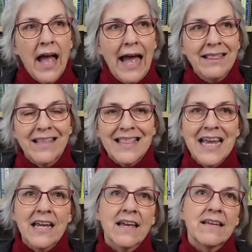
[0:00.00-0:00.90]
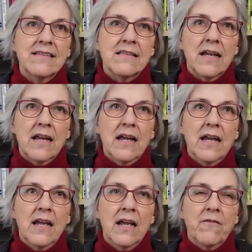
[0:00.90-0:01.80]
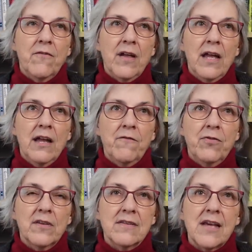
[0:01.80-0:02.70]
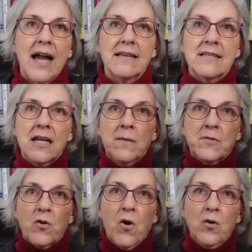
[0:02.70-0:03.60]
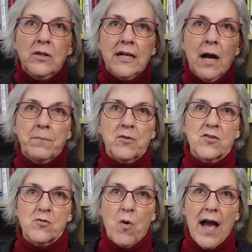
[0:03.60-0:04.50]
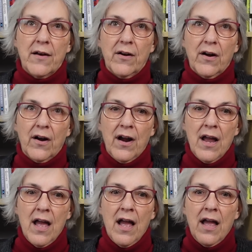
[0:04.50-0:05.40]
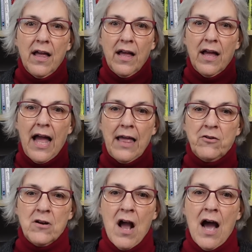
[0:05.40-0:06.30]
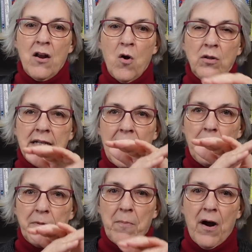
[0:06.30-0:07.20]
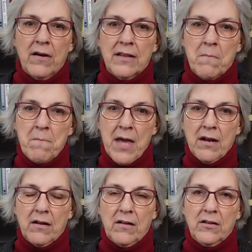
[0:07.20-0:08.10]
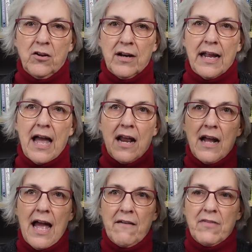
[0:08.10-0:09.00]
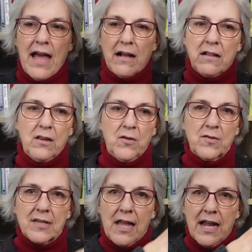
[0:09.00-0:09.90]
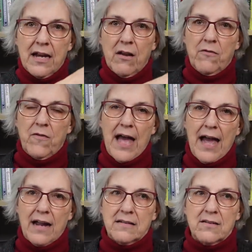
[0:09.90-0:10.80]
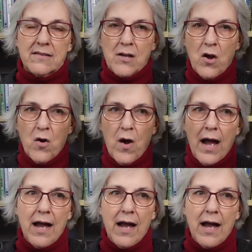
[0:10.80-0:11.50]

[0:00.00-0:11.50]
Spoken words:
And the thing is, if the side seams are holding up your sweater, and they're not holding up the part in the middle, you're gonna kind of have that clothesline effect. So